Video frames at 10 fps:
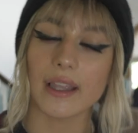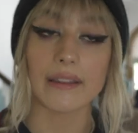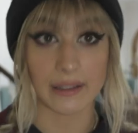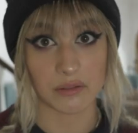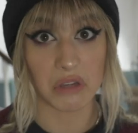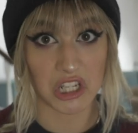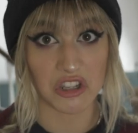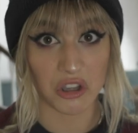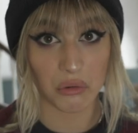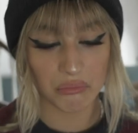and that's me
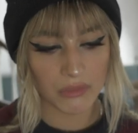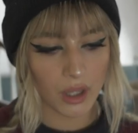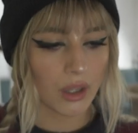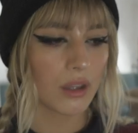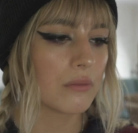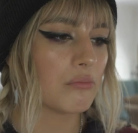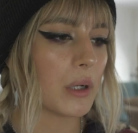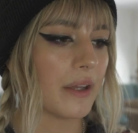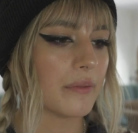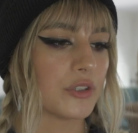too.
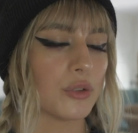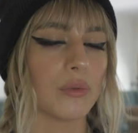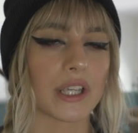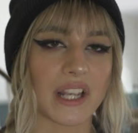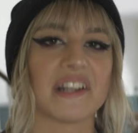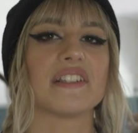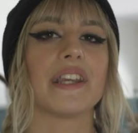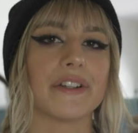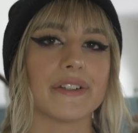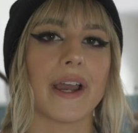But you really gotta
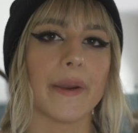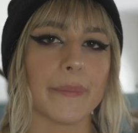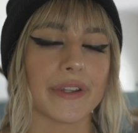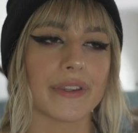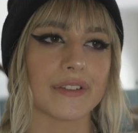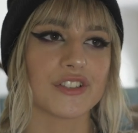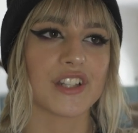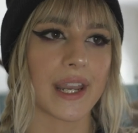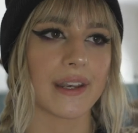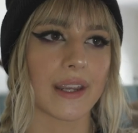take your time with the
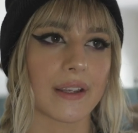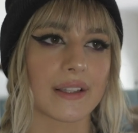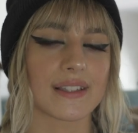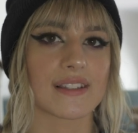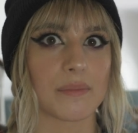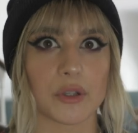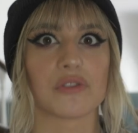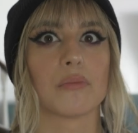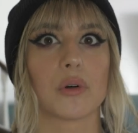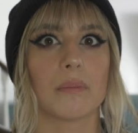shading because it's the most
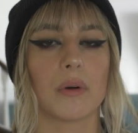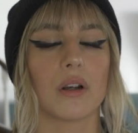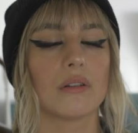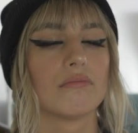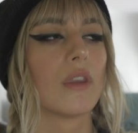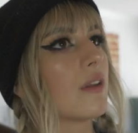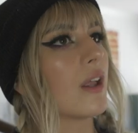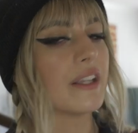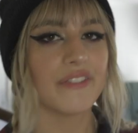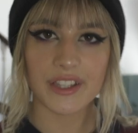important part.
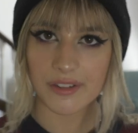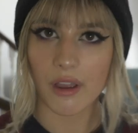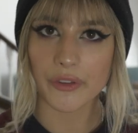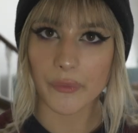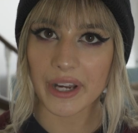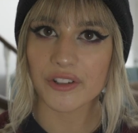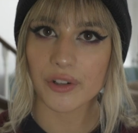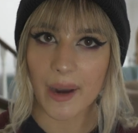Olivia's on the right